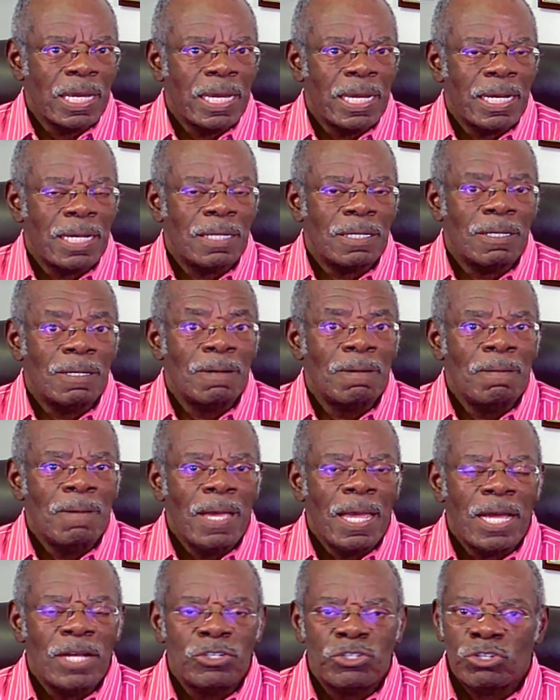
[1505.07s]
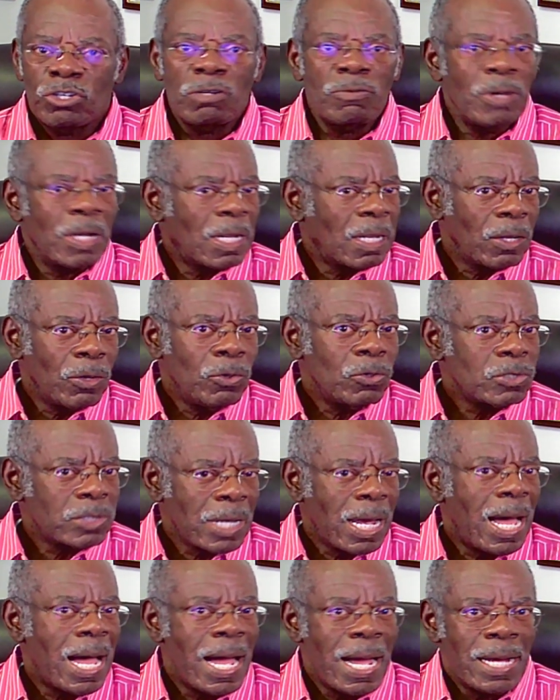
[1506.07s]
again. And should we
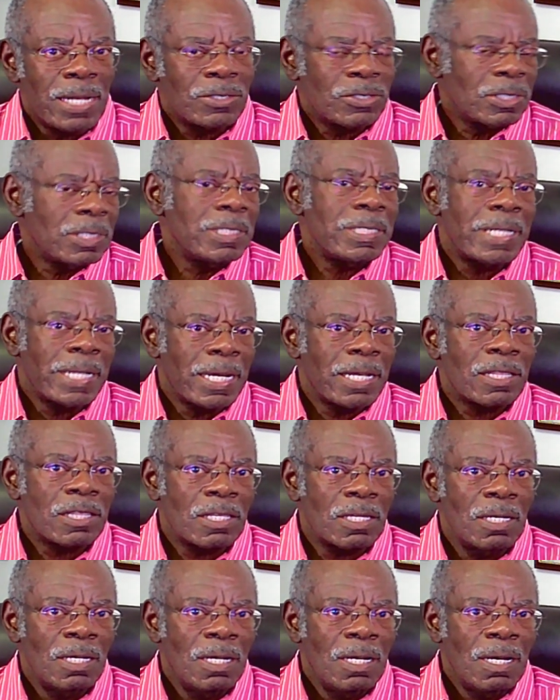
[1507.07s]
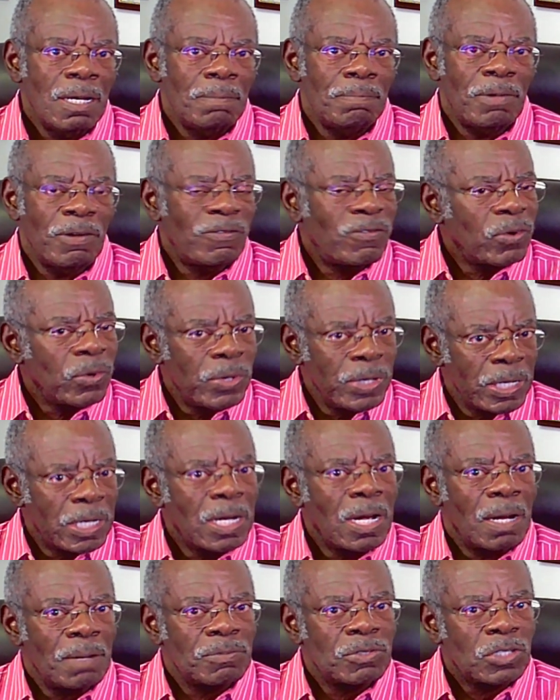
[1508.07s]
close our eyes in death before he
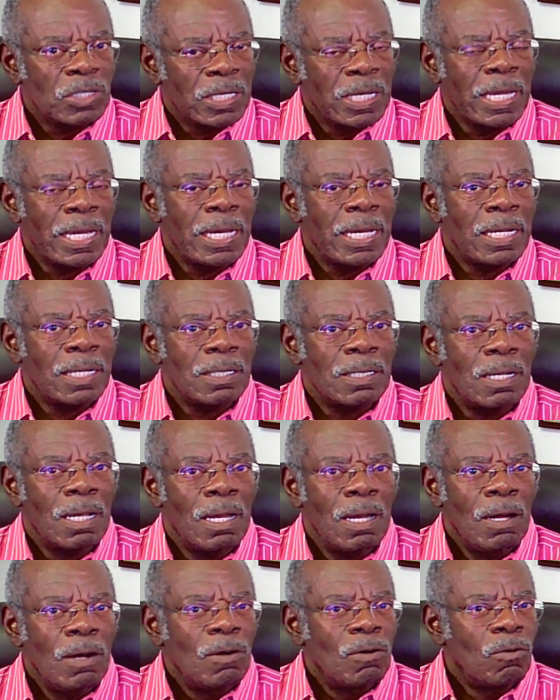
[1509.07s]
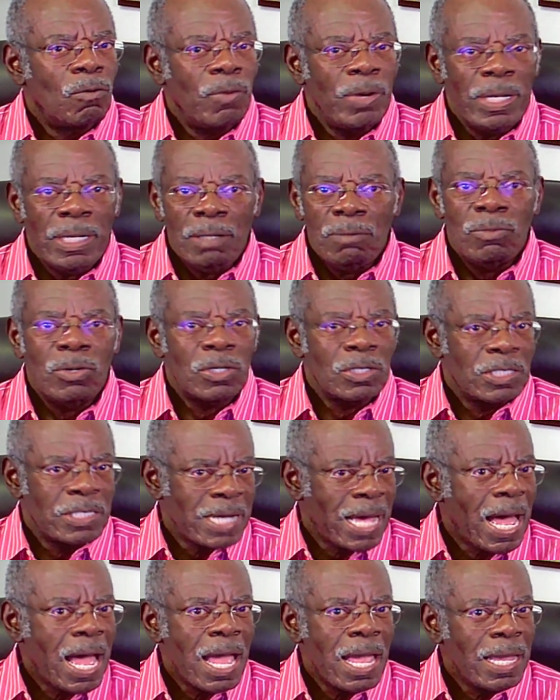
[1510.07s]
comes again, we will
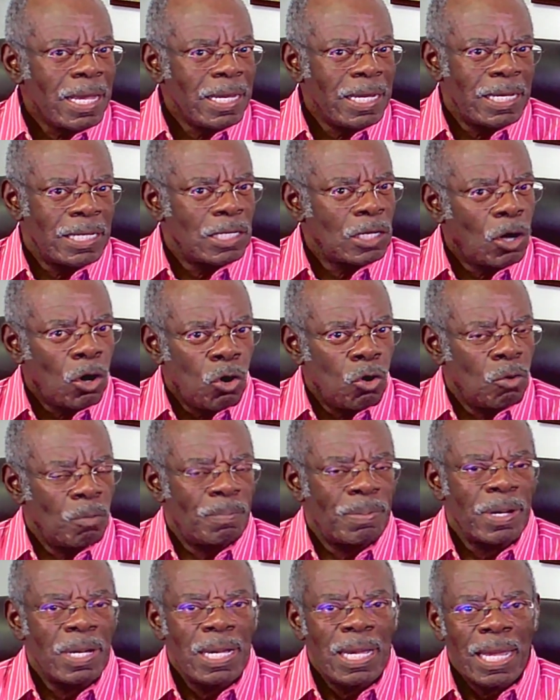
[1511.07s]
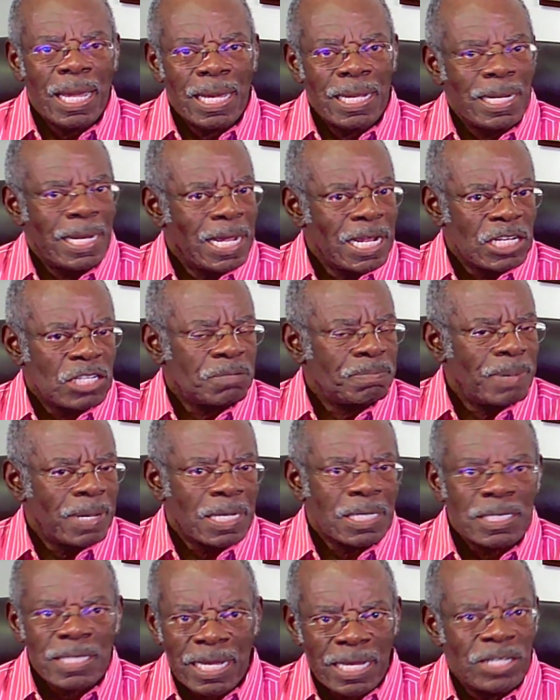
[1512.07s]
die in hope and
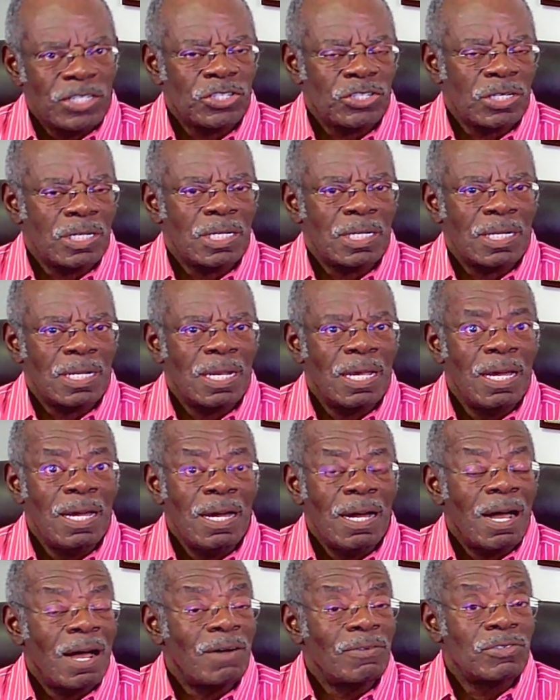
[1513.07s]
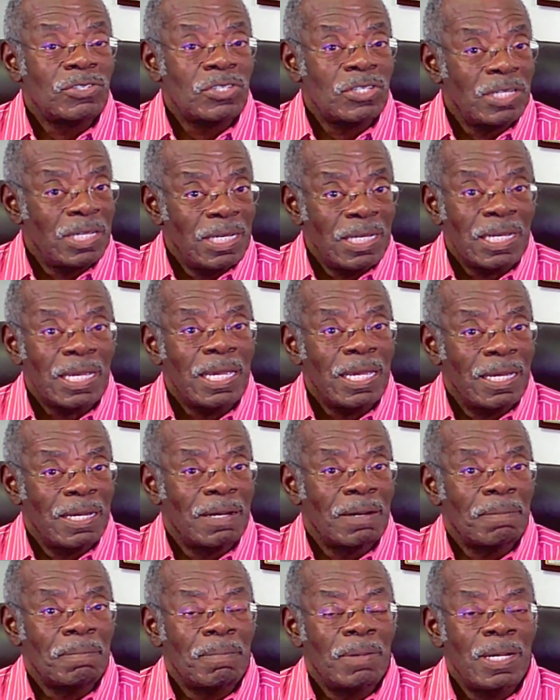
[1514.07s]
expectation of seeing
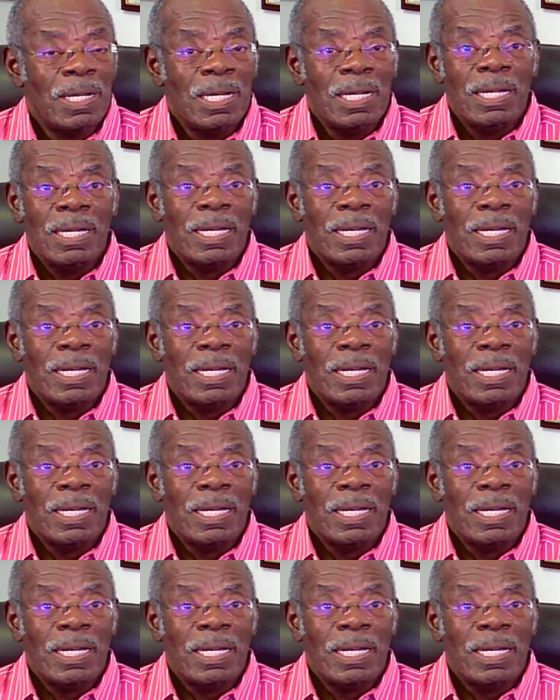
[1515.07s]
him